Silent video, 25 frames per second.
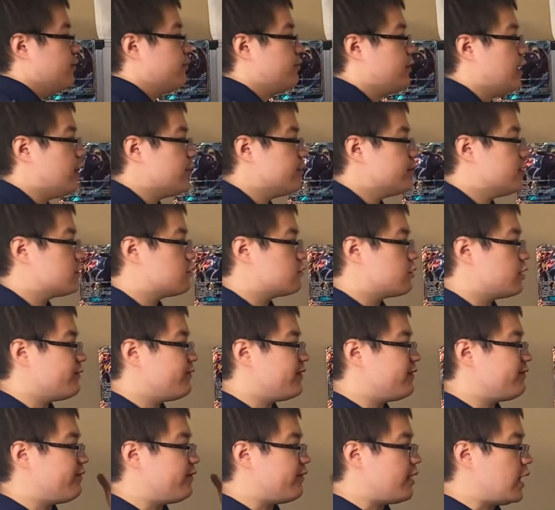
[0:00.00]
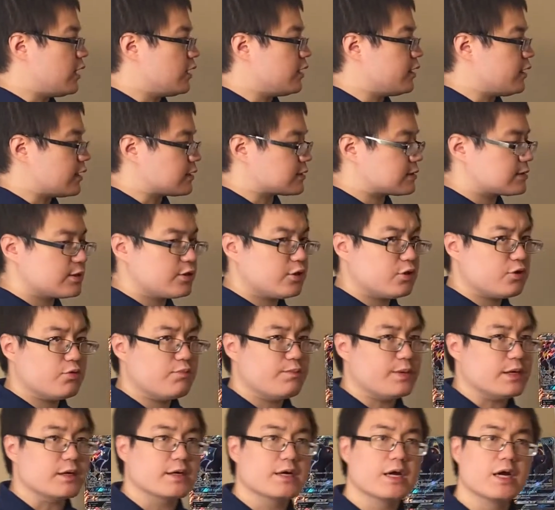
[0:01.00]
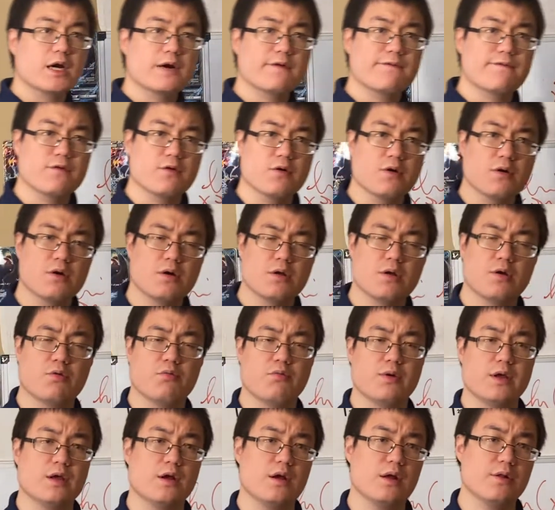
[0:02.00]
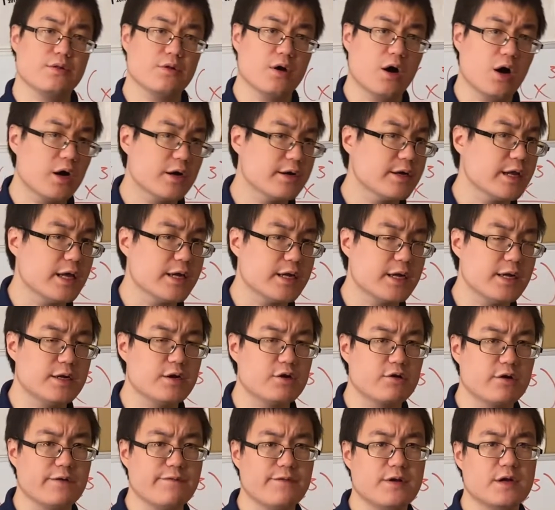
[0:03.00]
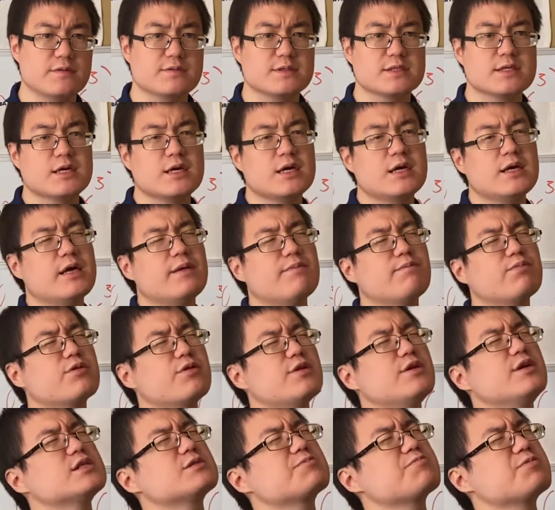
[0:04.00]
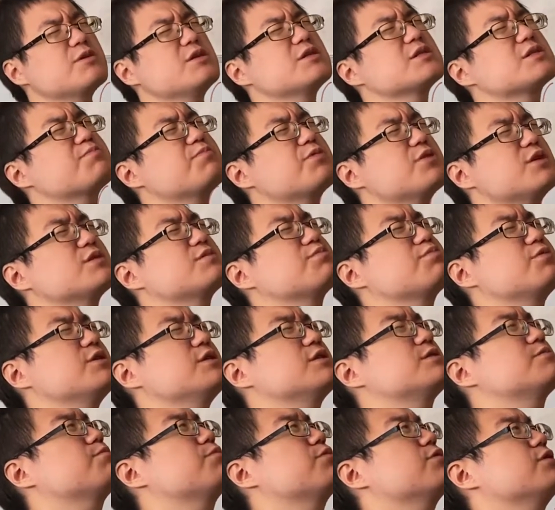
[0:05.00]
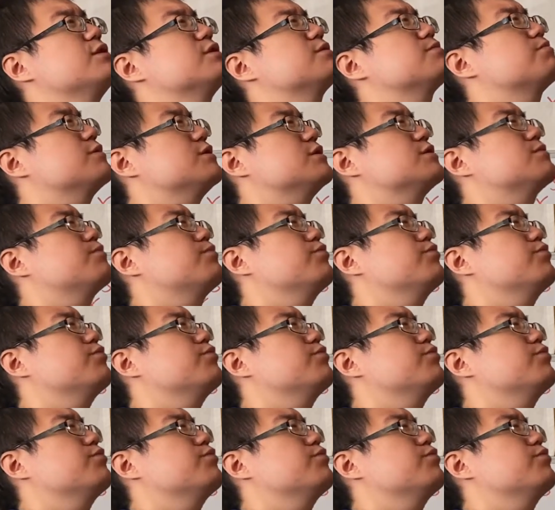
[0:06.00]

Then the derivative of ln x cubed. Be careful. We are taking derivatives. Please, please, please, please, please, please,